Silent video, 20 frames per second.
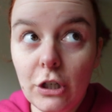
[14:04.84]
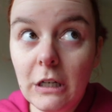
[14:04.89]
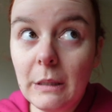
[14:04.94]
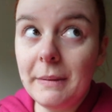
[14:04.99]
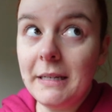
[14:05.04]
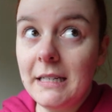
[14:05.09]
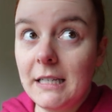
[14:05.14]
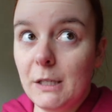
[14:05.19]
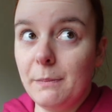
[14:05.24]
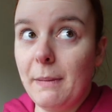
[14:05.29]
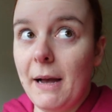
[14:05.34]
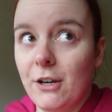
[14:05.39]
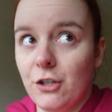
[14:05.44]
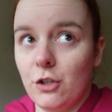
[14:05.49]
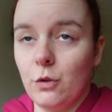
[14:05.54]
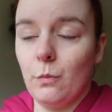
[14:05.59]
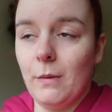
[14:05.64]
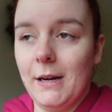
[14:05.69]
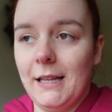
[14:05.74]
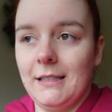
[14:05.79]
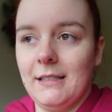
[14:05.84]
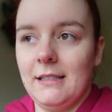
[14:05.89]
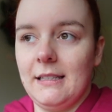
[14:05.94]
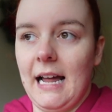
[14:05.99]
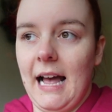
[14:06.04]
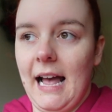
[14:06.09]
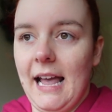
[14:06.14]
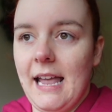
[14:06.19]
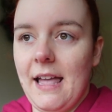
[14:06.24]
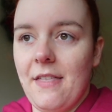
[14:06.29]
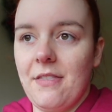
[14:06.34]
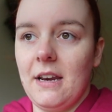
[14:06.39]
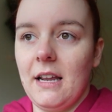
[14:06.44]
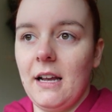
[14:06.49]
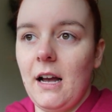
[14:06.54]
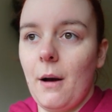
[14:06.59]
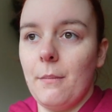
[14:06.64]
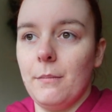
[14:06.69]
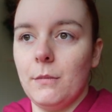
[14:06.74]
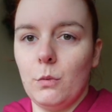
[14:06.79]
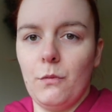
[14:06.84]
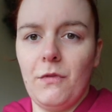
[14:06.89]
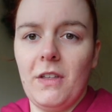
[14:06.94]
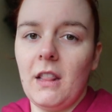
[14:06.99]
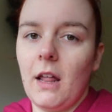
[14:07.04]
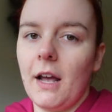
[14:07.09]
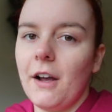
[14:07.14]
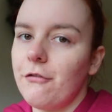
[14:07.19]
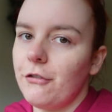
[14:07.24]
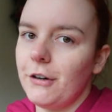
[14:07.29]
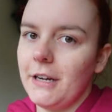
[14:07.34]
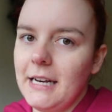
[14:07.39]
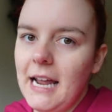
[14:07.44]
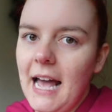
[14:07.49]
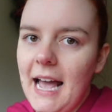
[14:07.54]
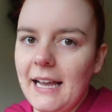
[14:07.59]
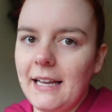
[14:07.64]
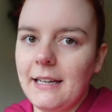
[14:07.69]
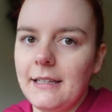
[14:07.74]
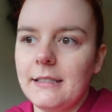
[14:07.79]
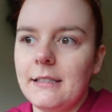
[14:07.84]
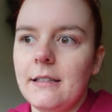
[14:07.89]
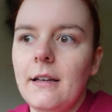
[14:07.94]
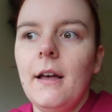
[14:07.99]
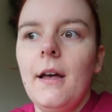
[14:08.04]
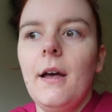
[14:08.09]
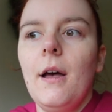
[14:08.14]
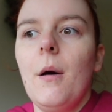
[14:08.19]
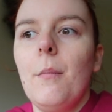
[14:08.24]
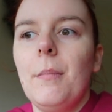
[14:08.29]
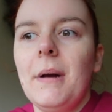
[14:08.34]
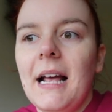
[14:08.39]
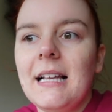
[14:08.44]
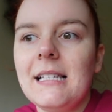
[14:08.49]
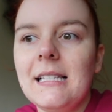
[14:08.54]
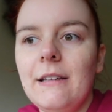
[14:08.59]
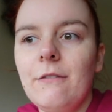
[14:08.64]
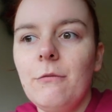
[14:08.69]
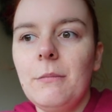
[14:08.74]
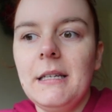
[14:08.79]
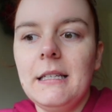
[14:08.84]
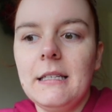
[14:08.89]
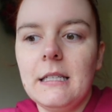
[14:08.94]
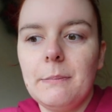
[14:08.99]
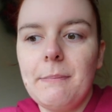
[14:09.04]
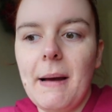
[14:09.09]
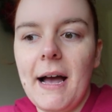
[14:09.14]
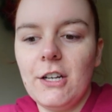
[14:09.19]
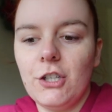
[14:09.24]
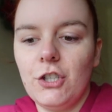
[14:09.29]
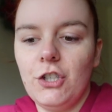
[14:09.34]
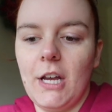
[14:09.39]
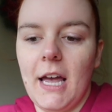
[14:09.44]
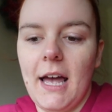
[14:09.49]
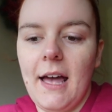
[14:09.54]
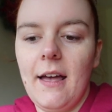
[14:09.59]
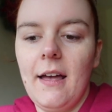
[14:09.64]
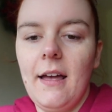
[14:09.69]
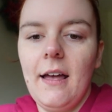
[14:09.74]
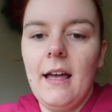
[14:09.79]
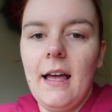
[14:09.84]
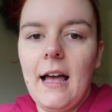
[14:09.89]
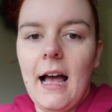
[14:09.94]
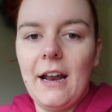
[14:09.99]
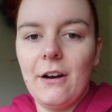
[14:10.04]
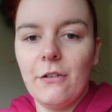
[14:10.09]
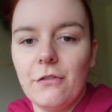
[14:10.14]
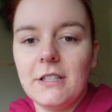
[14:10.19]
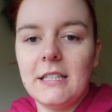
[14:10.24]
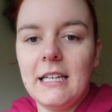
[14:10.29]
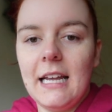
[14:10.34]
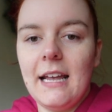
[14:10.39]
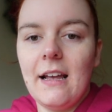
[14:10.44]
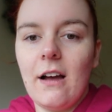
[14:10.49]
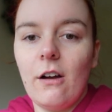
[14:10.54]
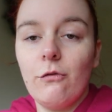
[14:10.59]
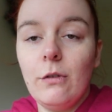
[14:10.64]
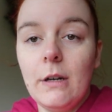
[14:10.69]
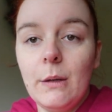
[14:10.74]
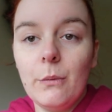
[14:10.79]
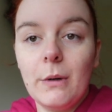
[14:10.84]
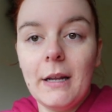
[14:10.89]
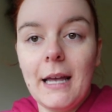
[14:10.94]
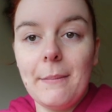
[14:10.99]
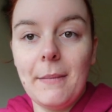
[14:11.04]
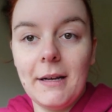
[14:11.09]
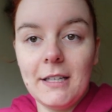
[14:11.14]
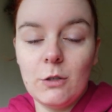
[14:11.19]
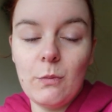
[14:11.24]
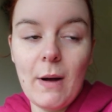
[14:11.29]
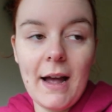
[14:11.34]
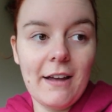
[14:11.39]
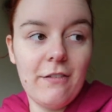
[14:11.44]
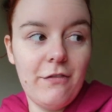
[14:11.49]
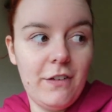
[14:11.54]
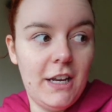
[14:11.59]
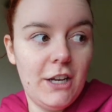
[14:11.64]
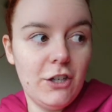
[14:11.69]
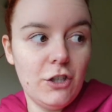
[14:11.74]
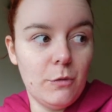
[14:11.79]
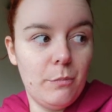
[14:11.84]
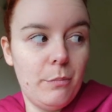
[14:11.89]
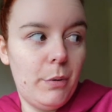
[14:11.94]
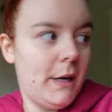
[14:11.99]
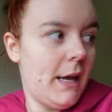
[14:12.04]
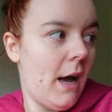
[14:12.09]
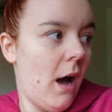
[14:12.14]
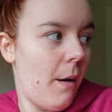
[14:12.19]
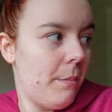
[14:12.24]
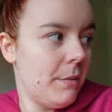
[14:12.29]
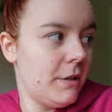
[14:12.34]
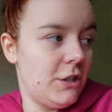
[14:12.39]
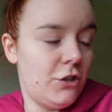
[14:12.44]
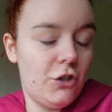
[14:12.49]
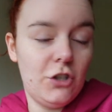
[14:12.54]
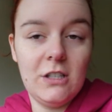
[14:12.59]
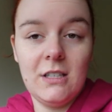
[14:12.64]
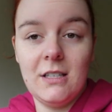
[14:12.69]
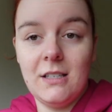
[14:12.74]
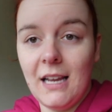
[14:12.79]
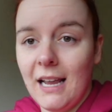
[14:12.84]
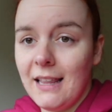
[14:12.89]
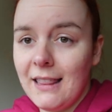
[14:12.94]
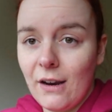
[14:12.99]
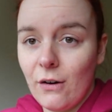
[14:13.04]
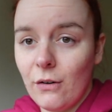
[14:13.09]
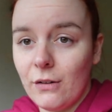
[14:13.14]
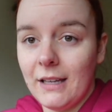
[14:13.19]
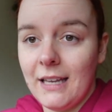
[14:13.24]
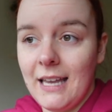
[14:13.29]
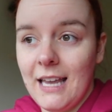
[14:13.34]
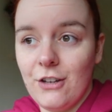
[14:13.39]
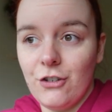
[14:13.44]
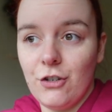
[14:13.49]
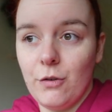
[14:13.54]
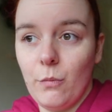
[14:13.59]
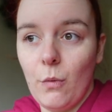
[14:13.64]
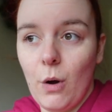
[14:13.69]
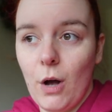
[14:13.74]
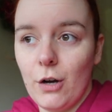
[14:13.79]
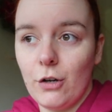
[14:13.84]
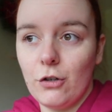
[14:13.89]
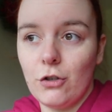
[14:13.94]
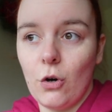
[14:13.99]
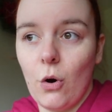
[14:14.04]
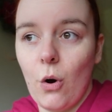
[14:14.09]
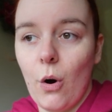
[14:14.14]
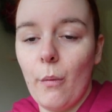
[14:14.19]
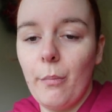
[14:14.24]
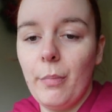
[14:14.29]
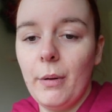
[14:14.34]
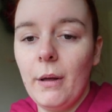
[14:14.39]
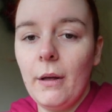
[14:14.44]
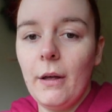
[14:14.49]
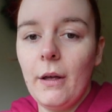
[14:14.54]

should have been dispatched on Wednesday and then it comes within like 3 days, but it hasn't even been dispatched yet. And obviously I really want to get my swag finished and put it up because you're just sitting there on the kitchen worktop.